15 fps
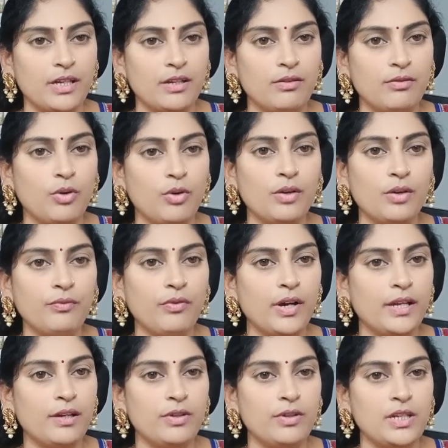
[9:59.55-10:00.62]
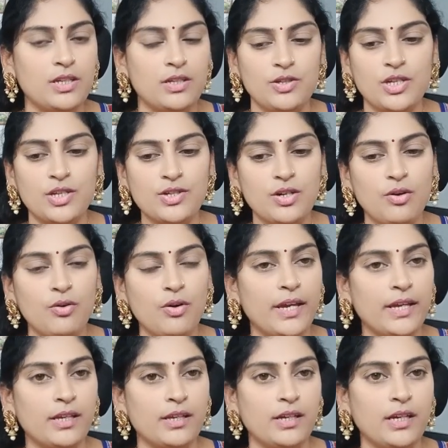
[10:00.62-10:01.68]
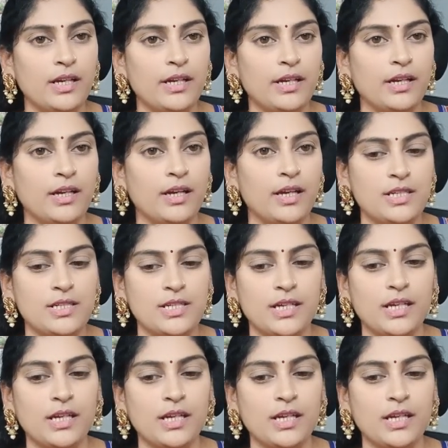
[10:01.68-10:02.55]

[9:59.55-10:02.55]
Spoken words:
What file we just now I taken a